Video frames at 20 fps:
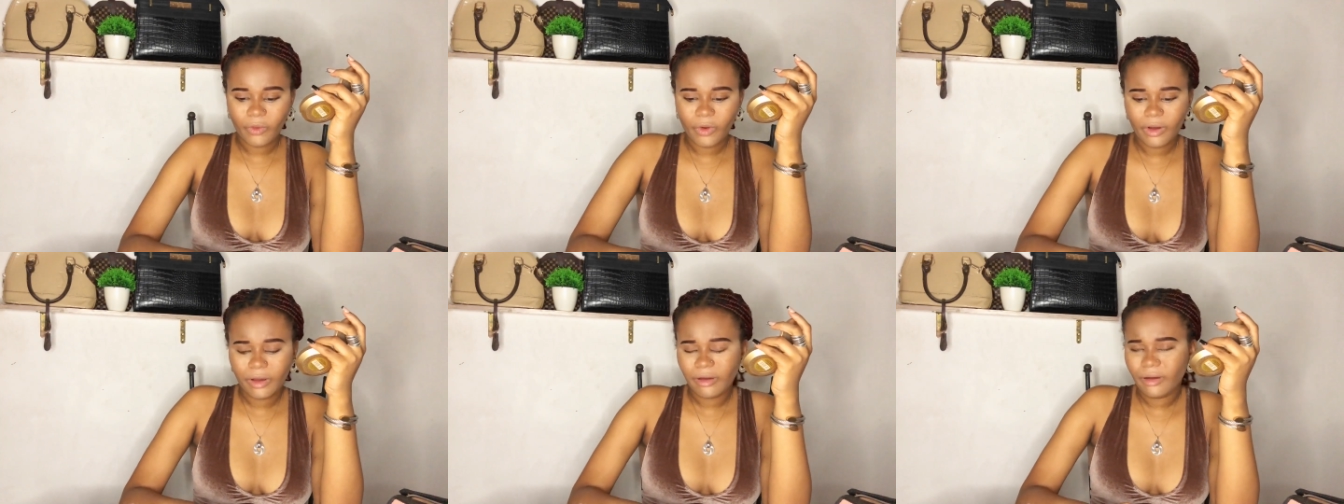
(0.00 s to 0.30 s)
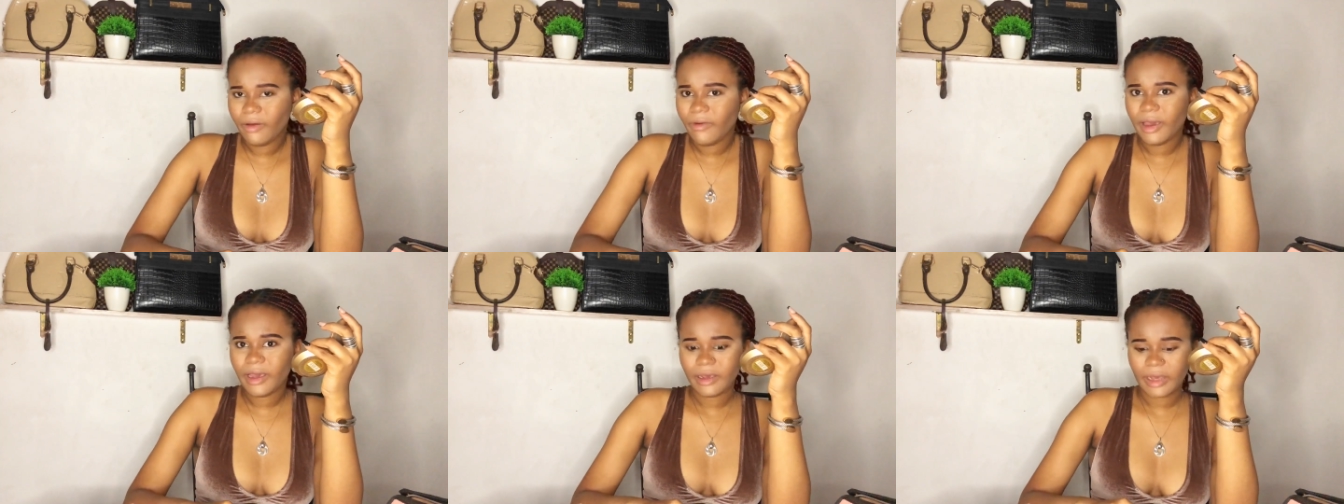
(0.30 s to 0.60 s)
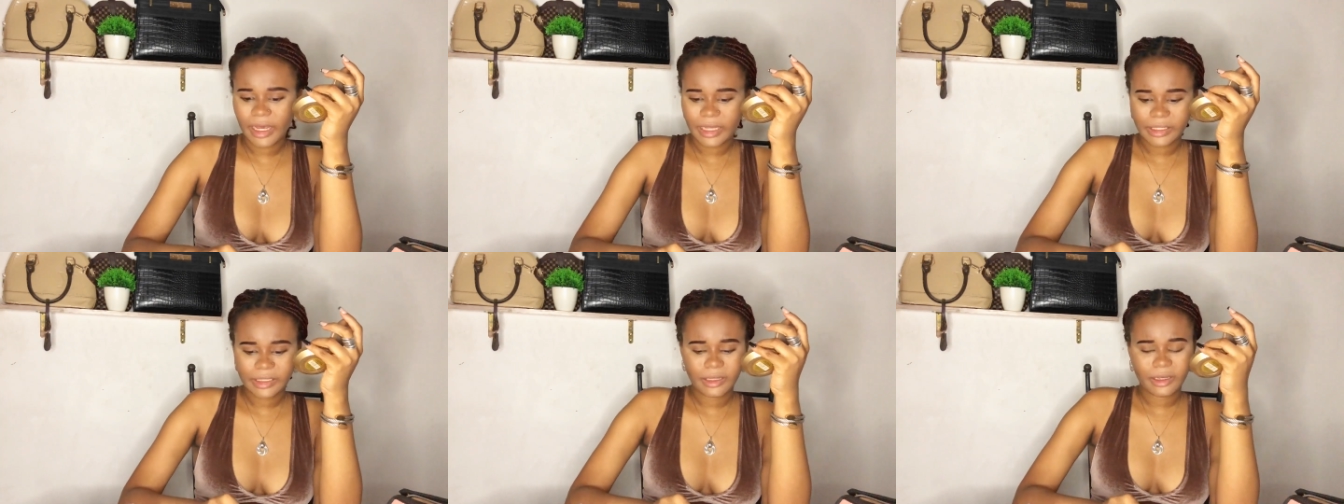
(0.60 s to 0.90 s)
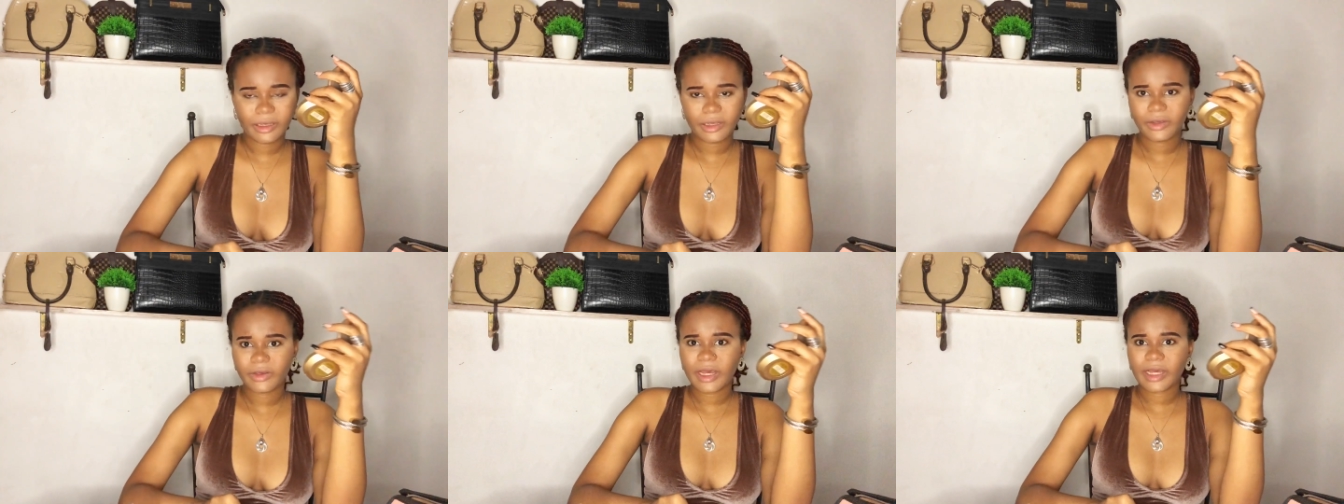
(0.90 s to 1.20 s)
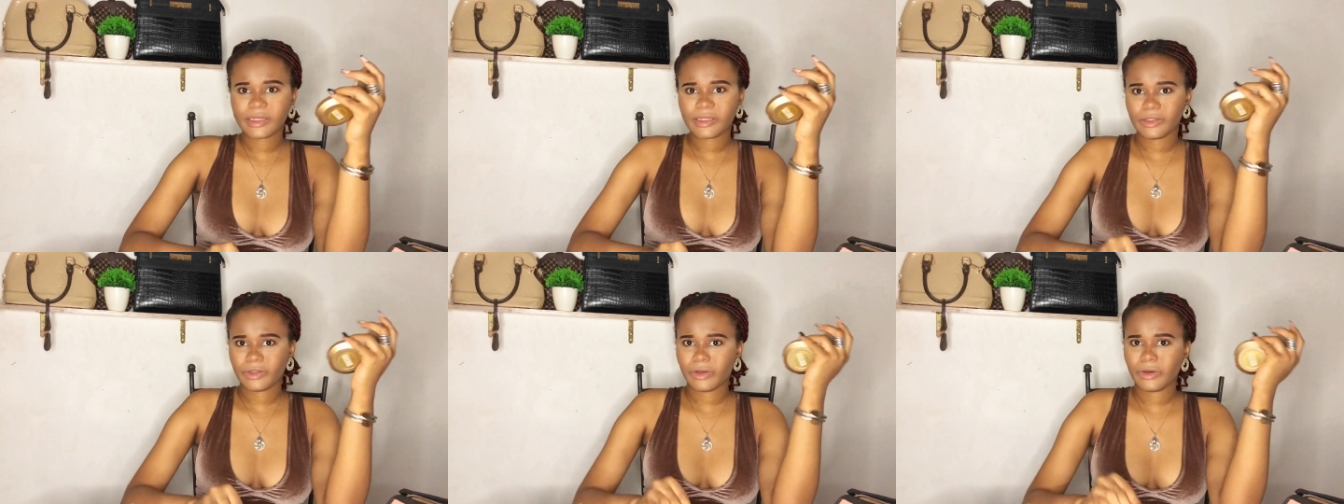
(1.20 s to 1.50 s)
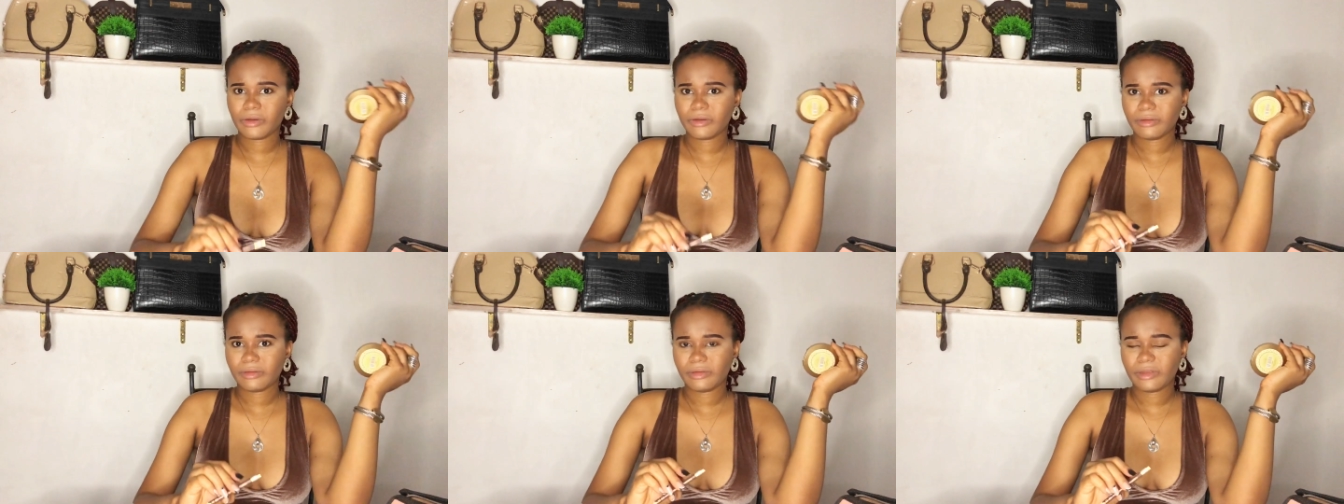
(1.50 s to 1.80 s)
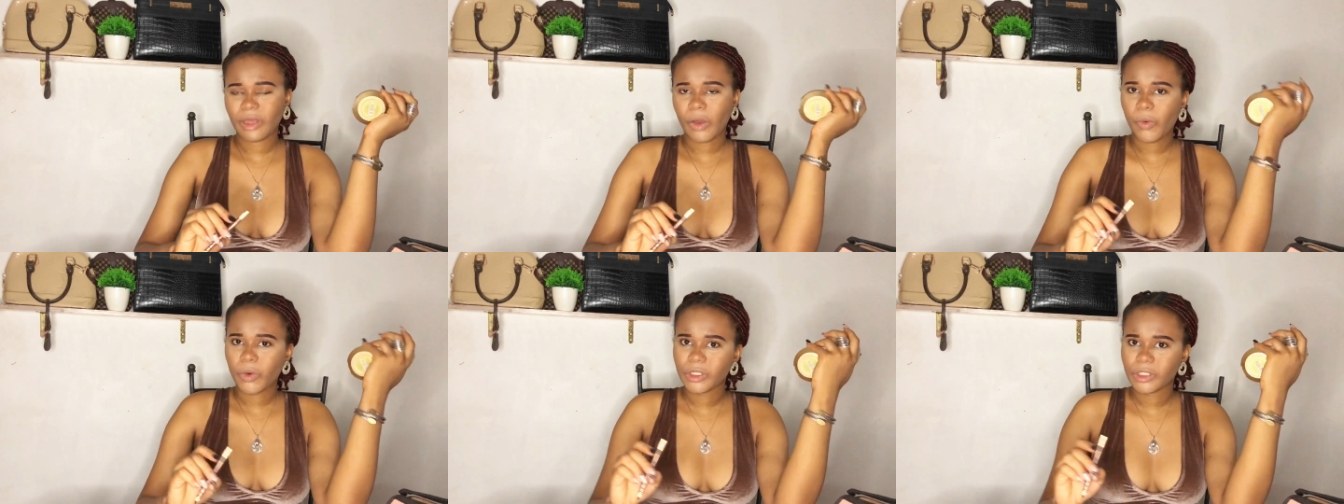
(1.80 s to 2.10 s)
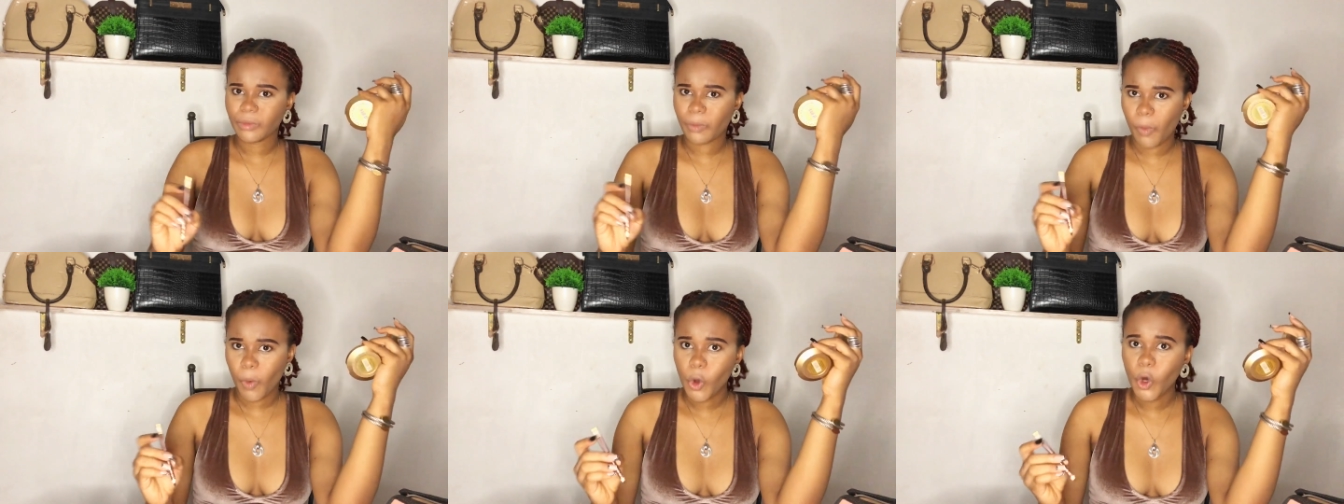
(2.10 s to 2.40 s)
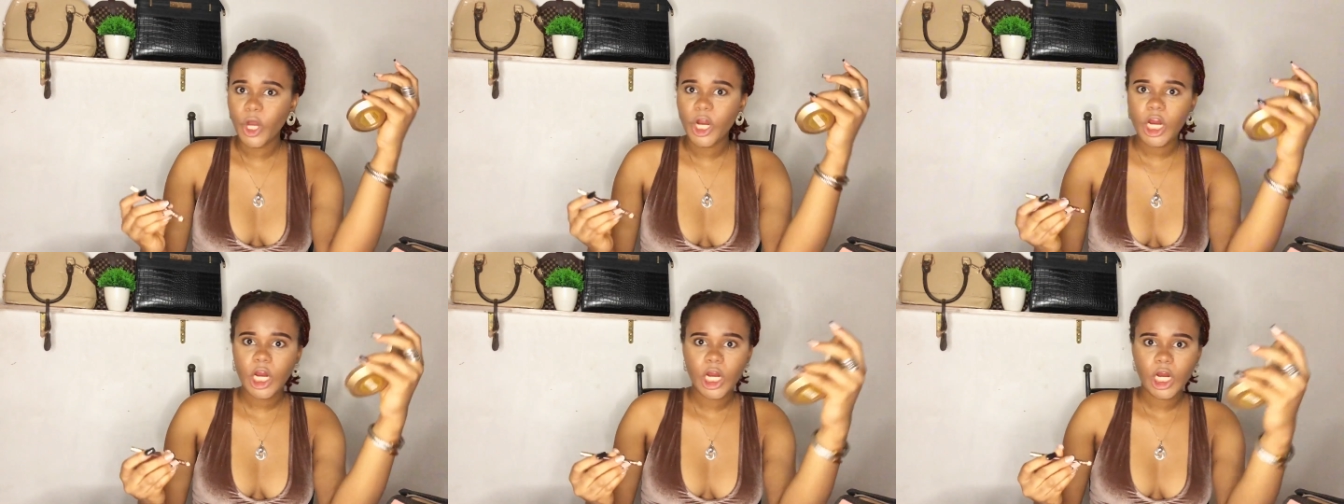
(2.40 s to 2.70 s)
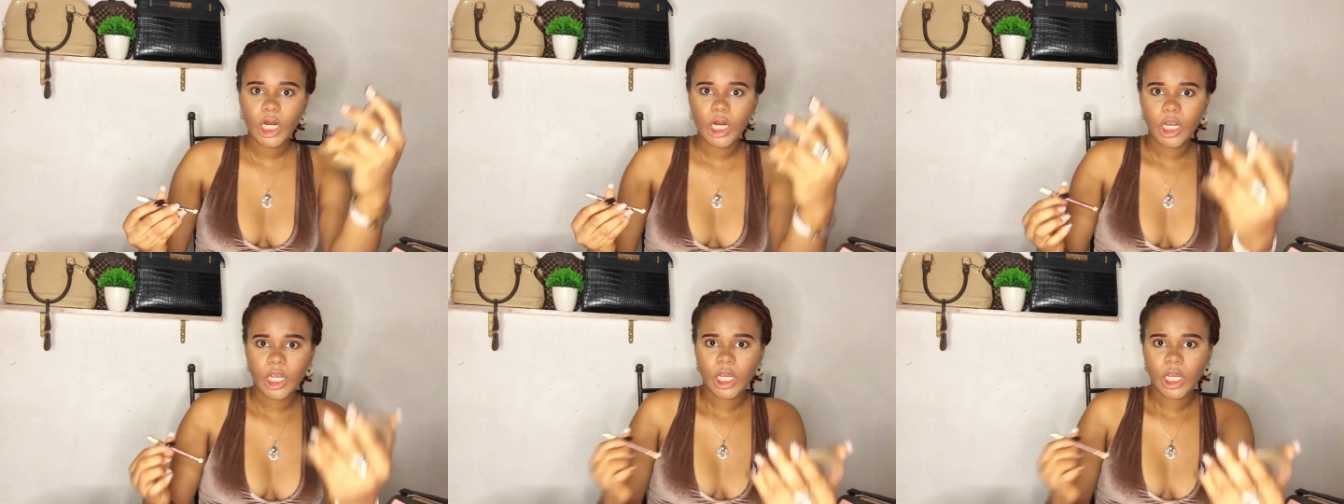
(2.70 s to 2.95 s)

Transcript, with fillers: what are you guys thinking you guys thought there was more